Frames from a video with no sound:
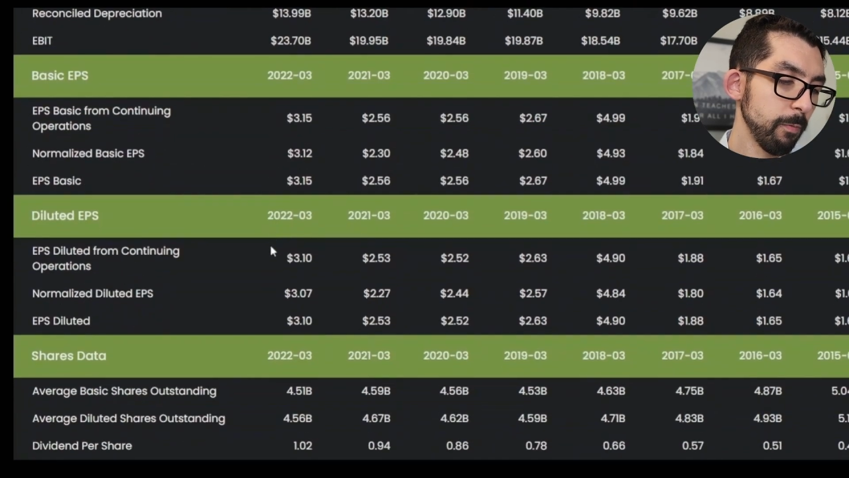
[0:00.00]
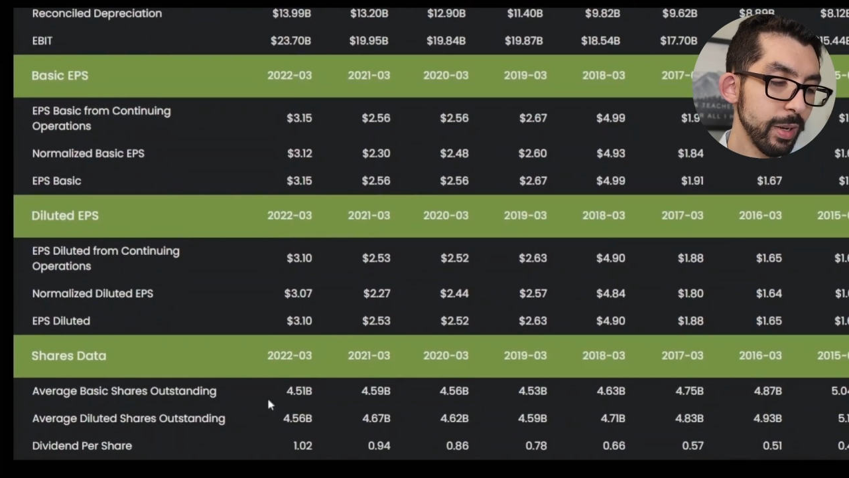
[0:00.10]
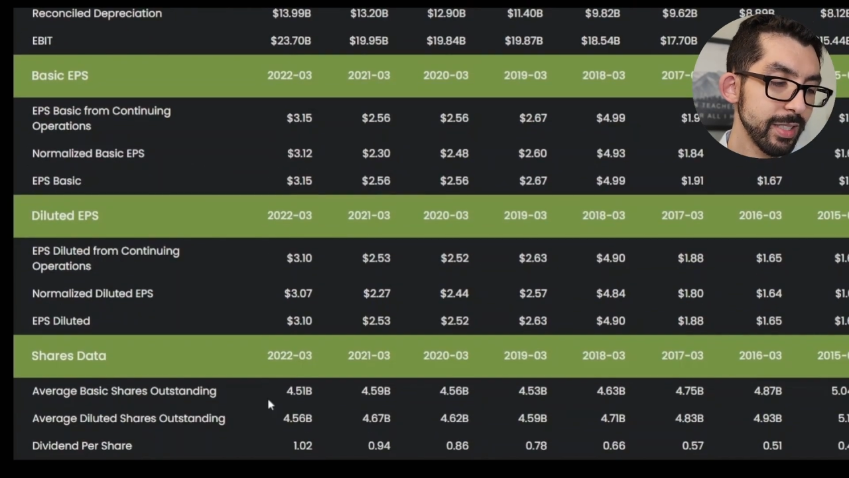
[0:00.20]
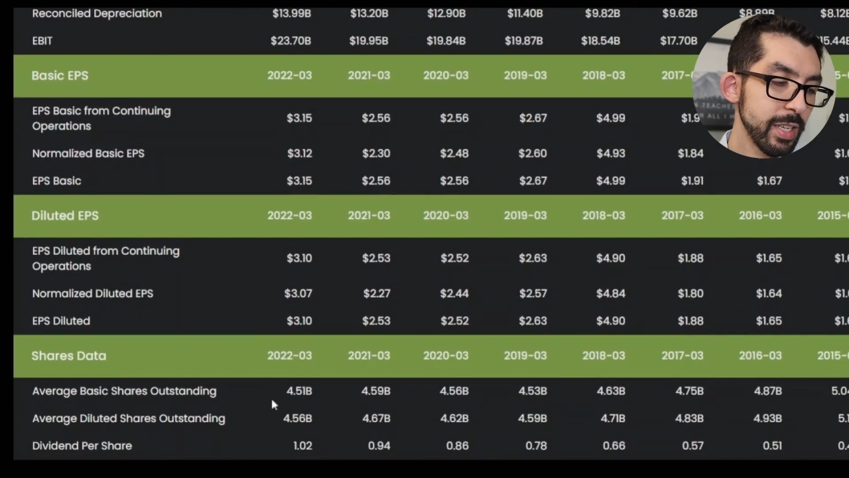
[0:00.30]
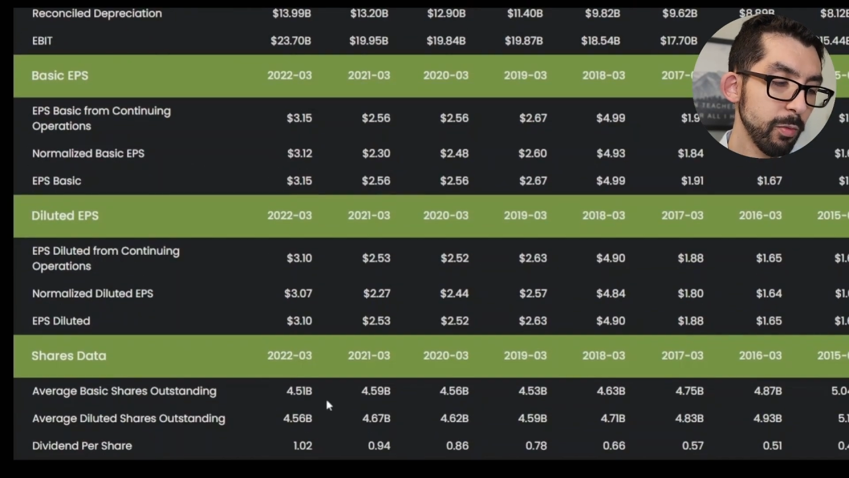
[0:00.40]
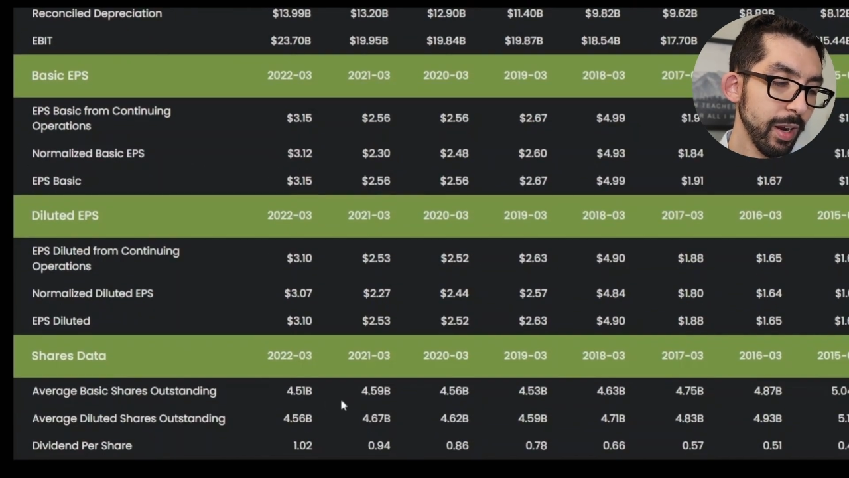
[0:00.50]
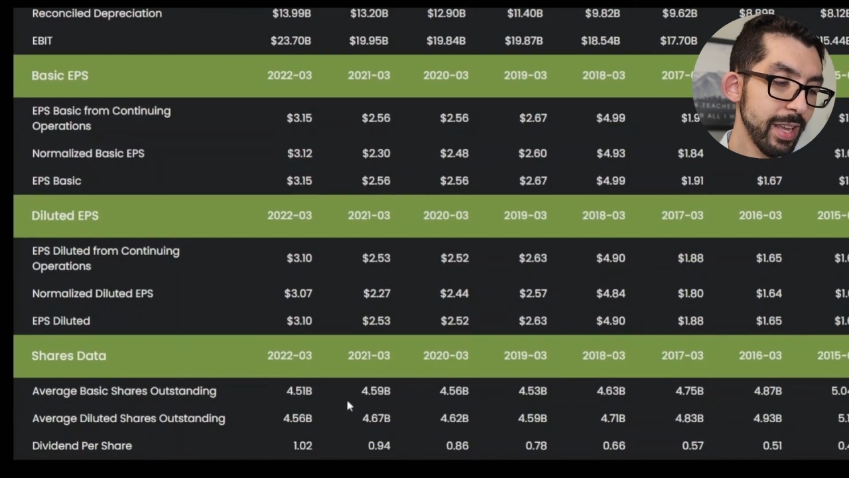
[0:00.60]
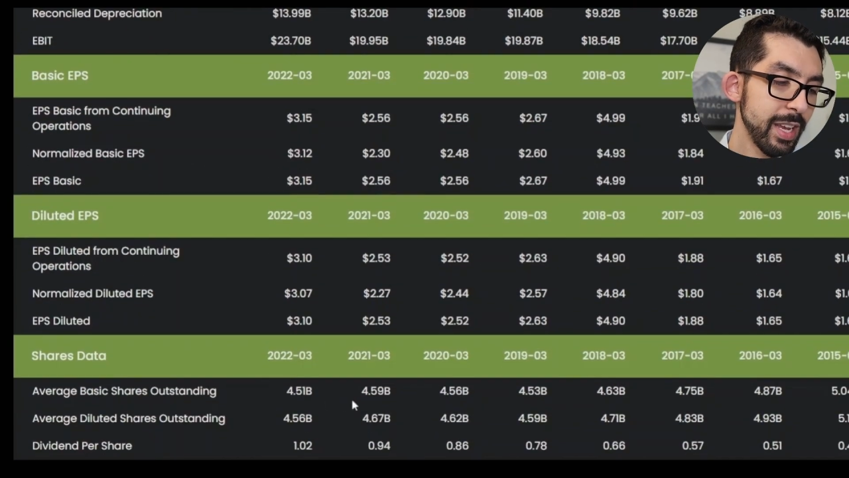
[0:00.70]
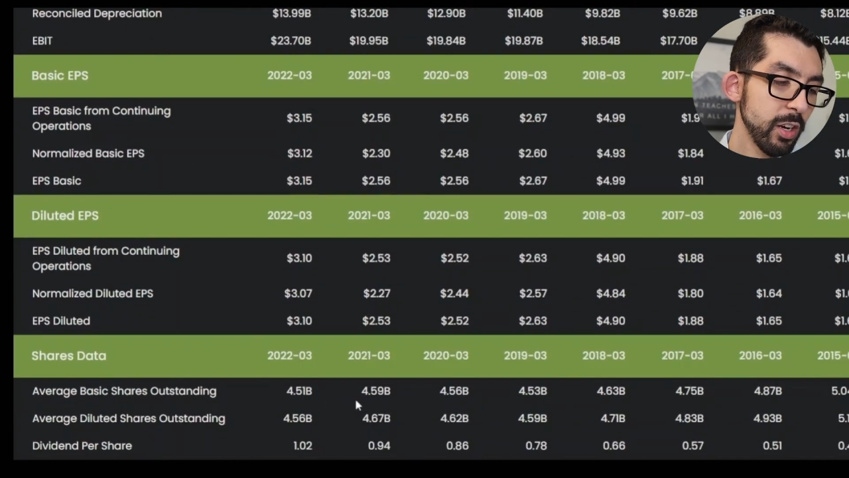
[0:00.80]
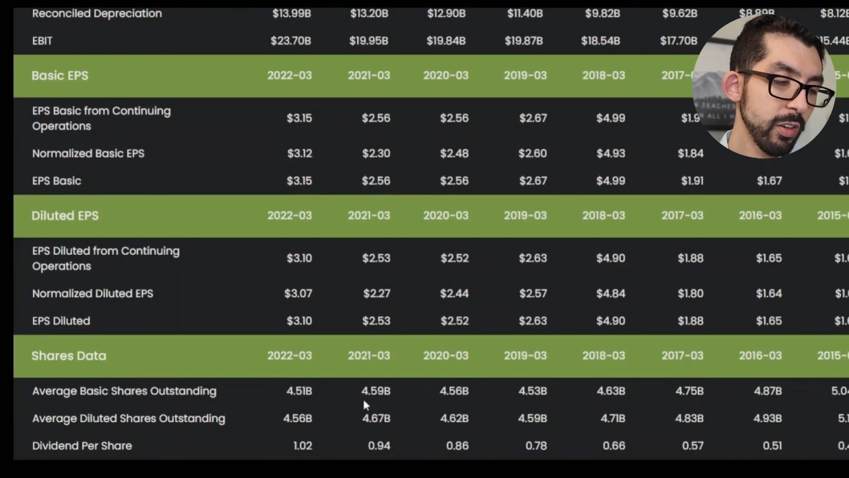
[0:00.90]
We can see right
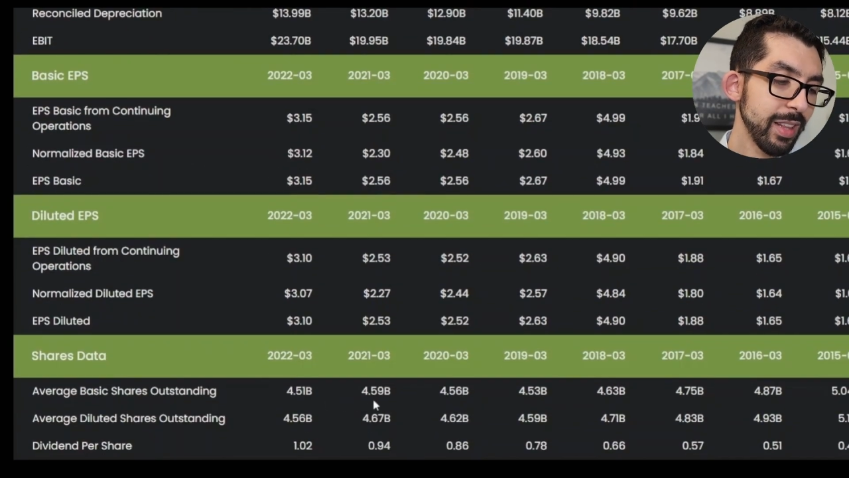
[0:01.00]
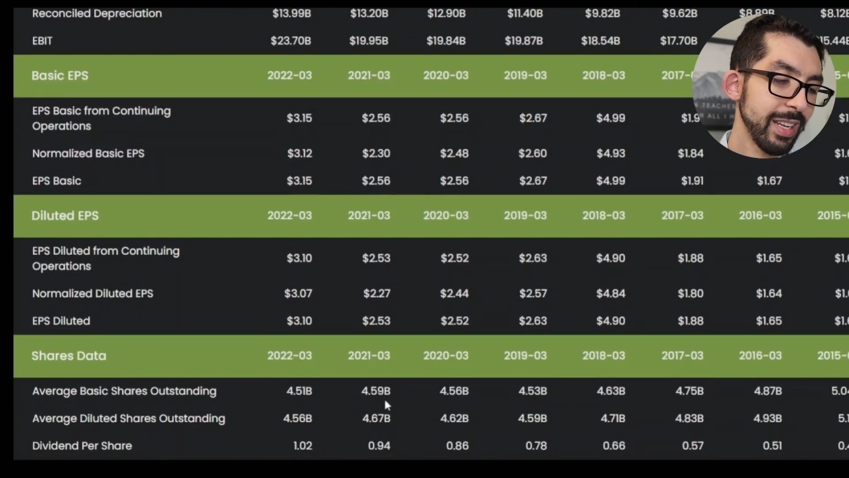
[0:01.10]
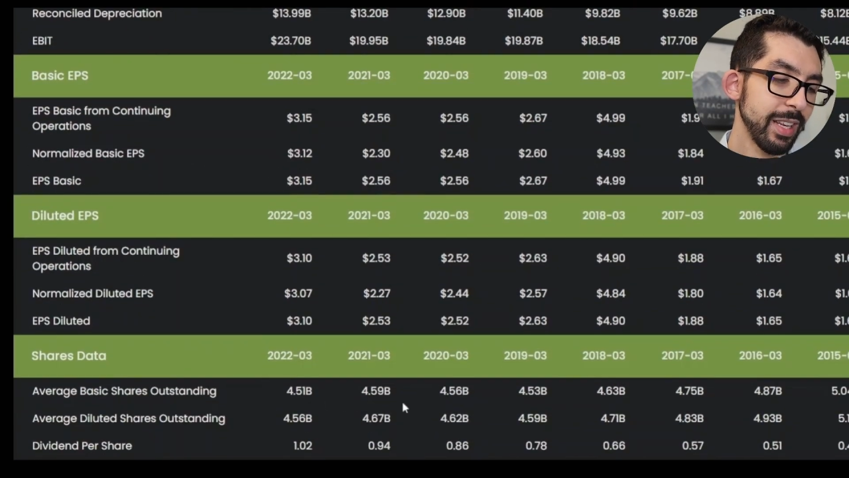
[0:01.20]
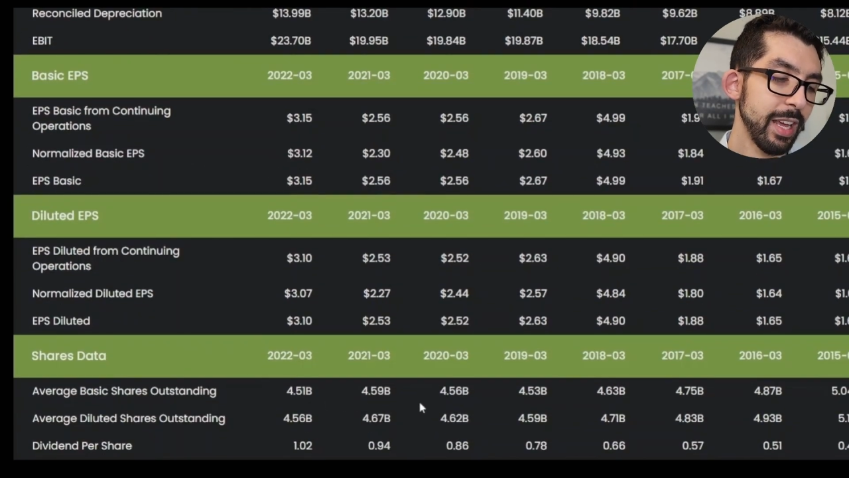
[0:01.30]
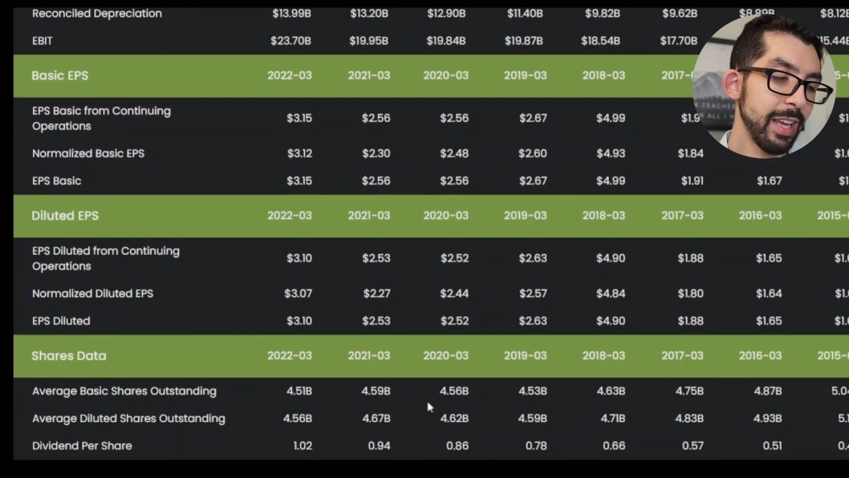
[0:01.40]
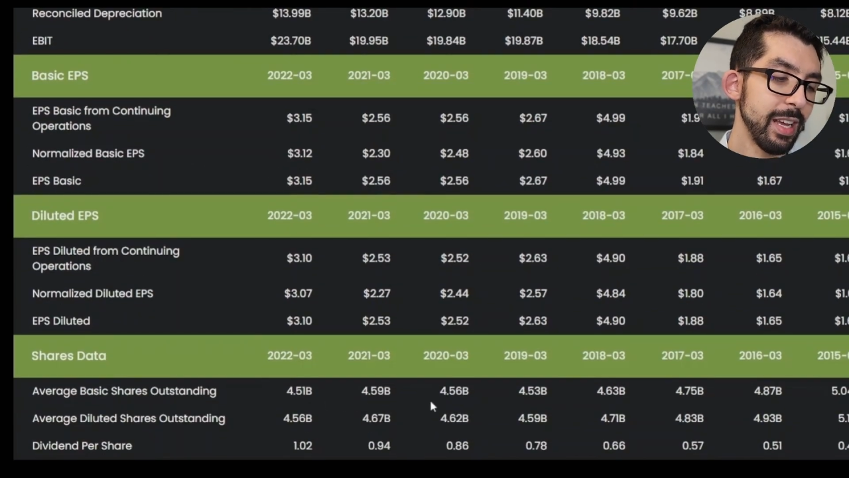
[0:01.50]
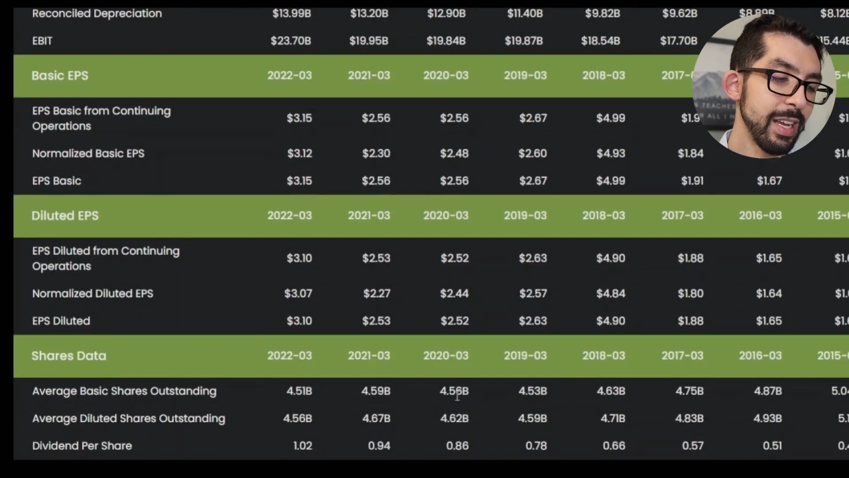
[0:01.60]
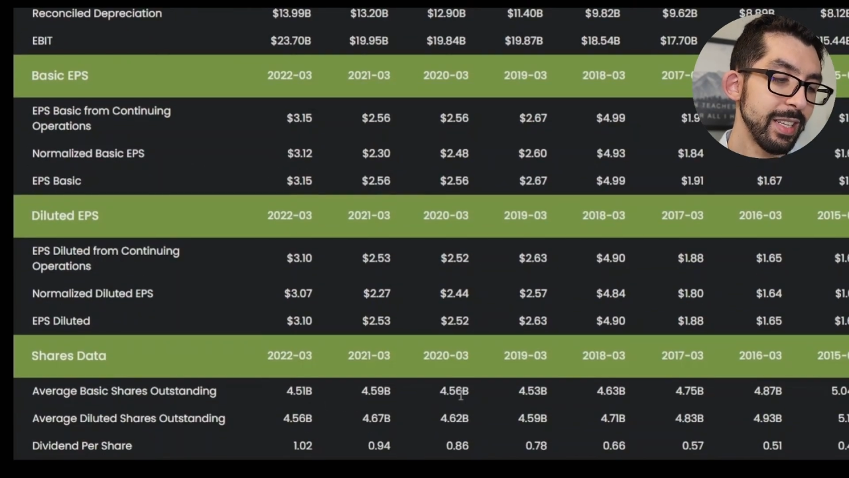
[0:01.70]
here that they